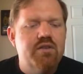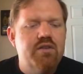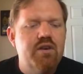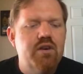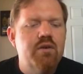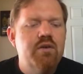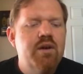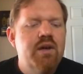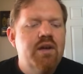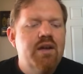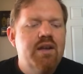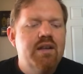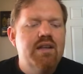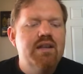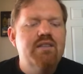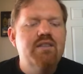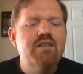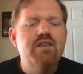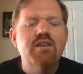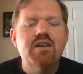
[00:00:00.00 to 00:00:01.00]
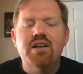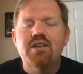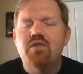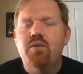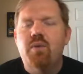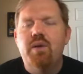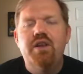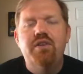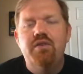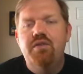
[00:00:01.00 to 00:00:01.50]
So let's look at
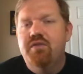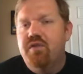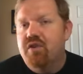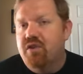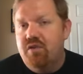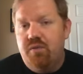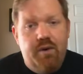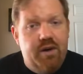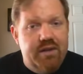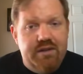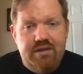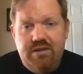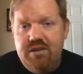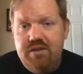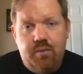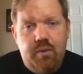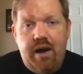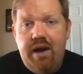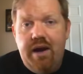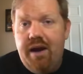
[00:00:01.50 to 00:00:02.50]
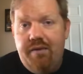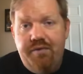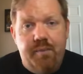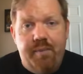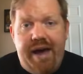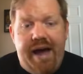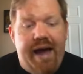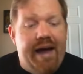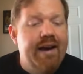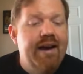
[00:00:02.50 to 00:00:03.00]
22 verse 1, just right off the
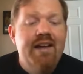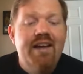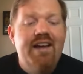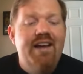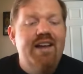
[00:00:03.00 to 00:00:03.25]
bat.